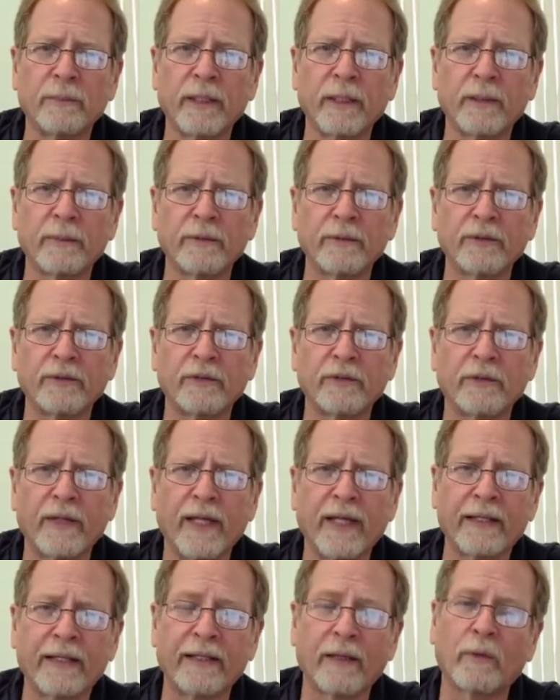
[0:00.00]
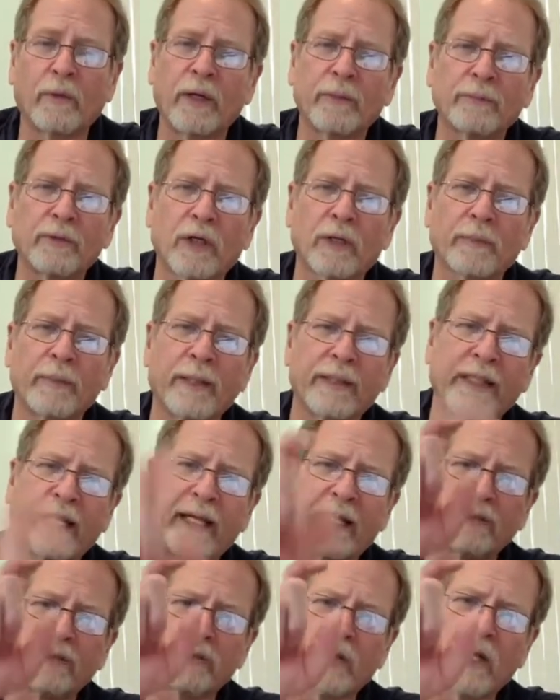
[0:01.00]
able to do that. Now, what I'm talking about
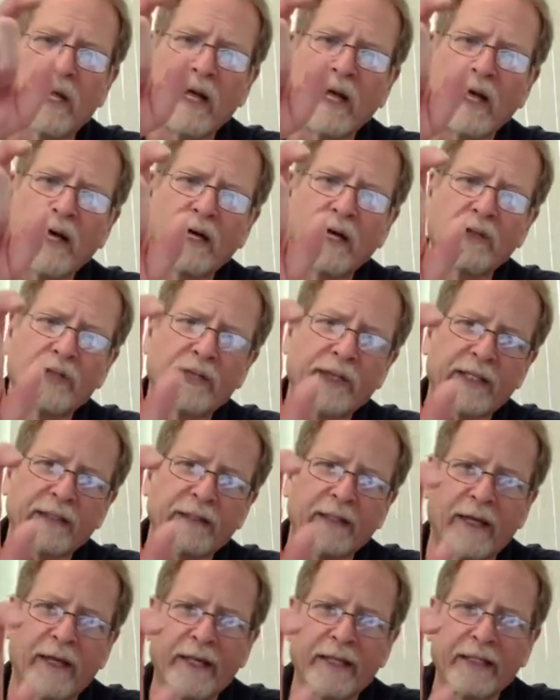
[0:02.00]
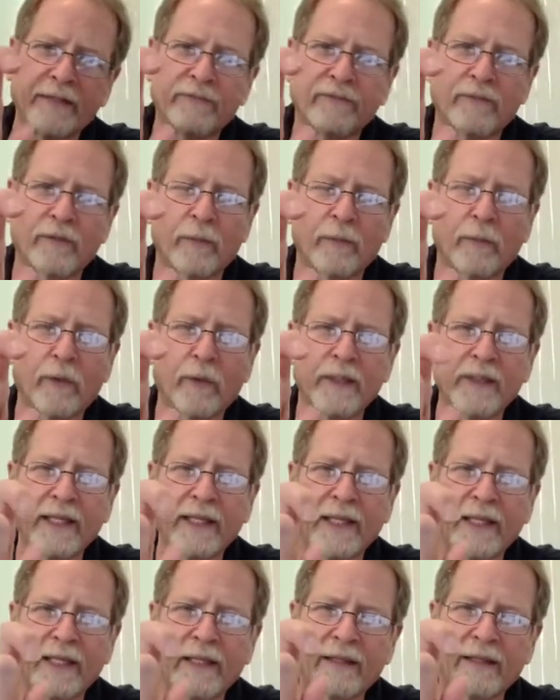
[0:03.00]
that is a thick line for one
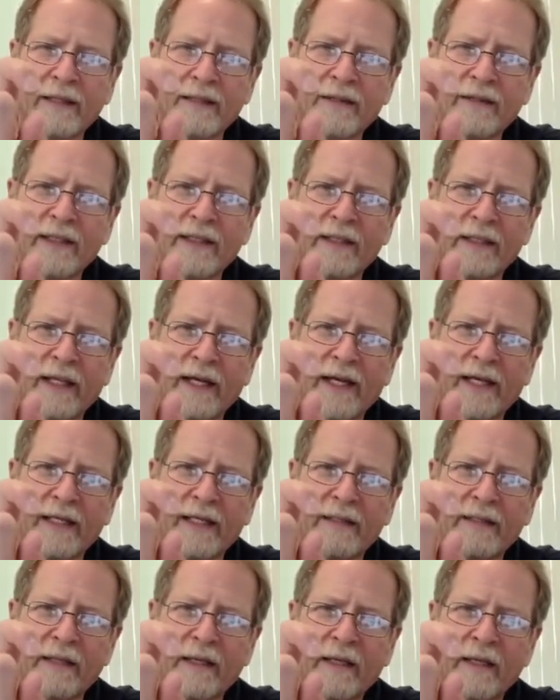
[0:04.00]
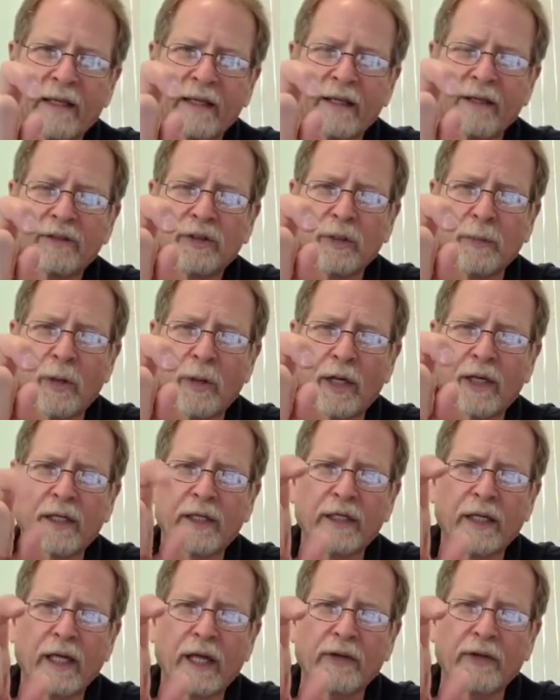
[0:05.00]
length, a thin line to mark
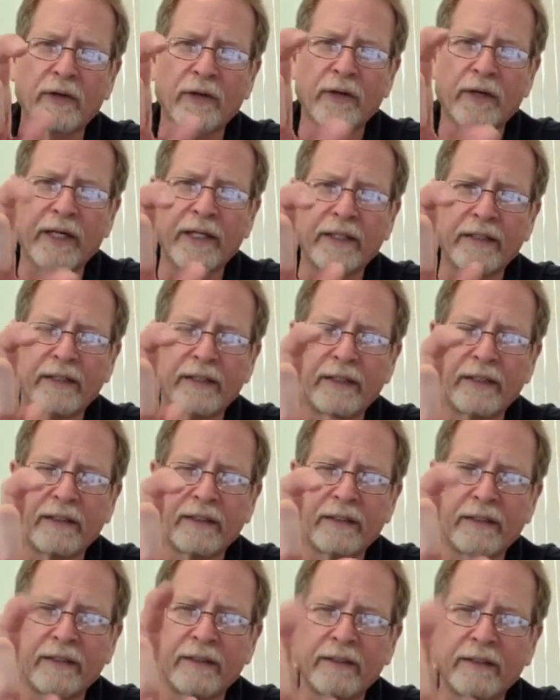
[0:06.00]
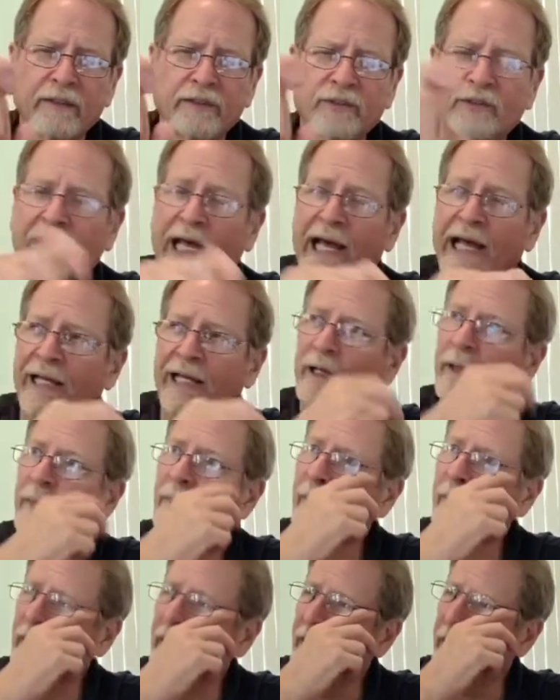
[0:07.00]
another, and you stack
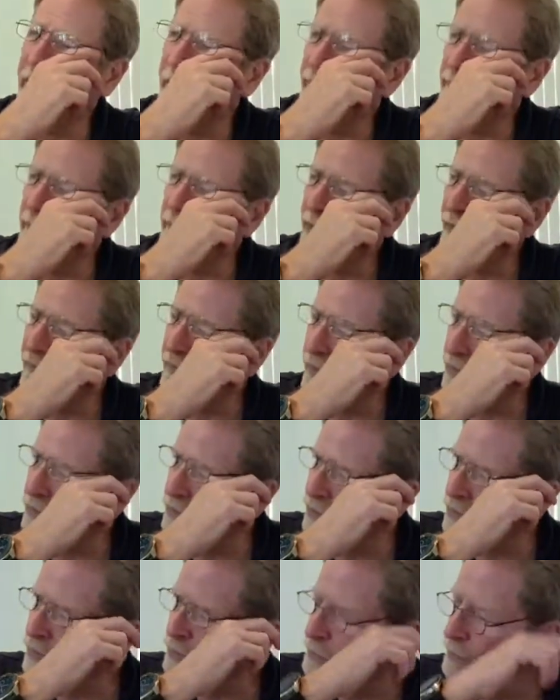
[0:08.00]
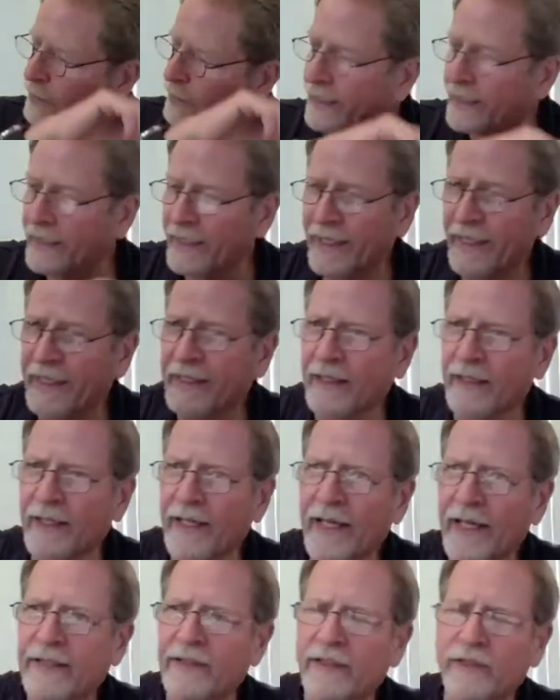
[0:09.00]
them. Lifeguard Systems, again,
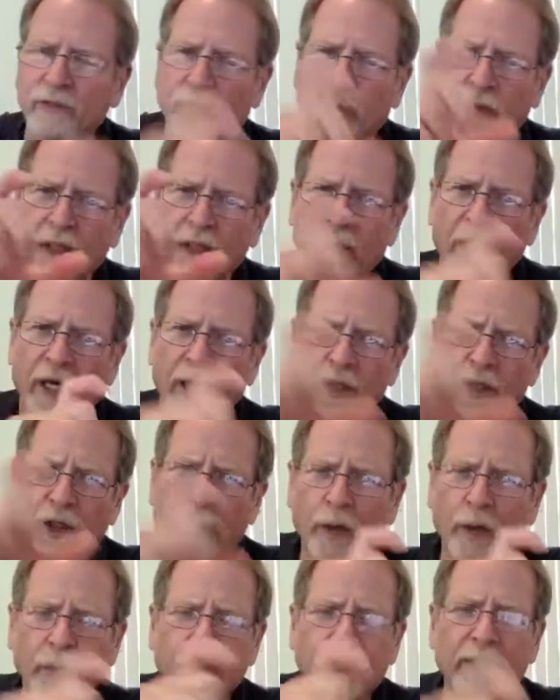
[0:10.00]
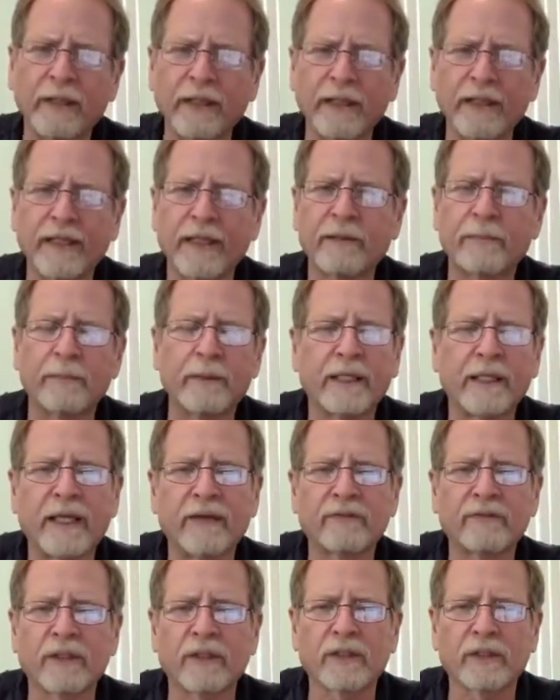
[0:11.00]
had this sort of coded length, but you
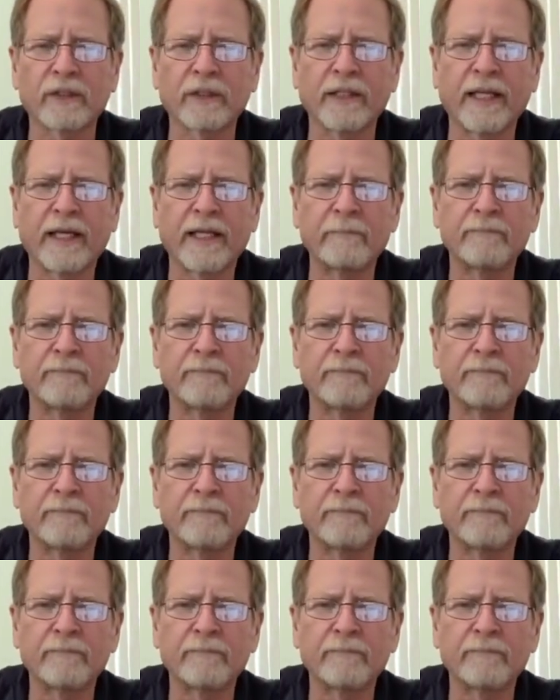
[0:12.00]
have to learn that.